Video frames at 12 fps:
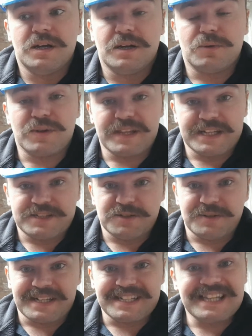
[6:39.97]
what they're
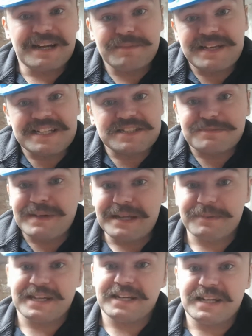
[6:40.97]
doing. And that means
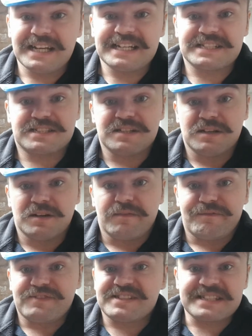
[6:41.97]
maybe it's
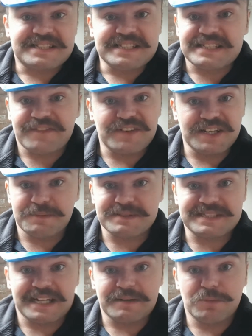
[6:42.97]

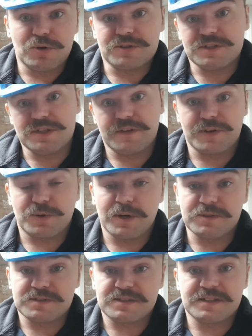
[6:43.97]
60-70% more than the other
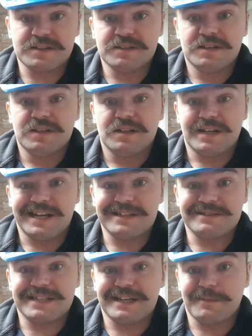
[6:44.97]
quotes, than,
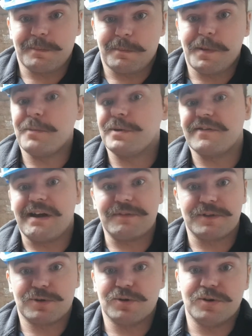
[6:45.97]
like, say, Bobby
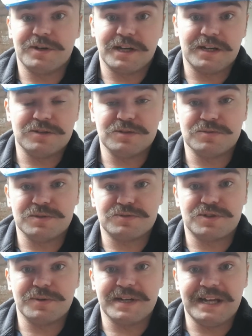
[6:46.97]
around the corner who will
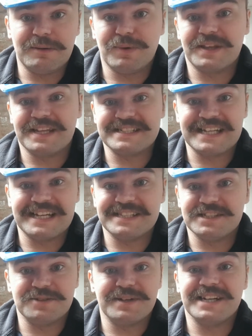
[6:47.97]
do it when they say
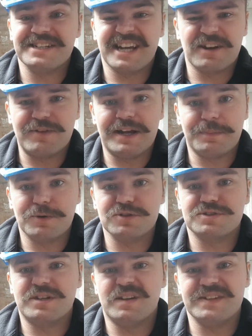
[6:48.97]
they do it, and you get a really poor
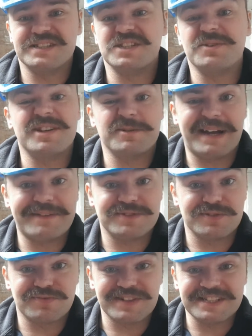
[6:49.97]
service and you end up having
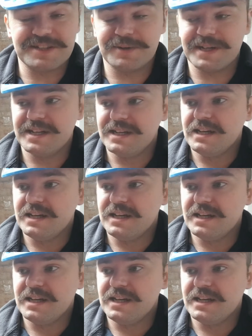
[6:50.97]
to redo it.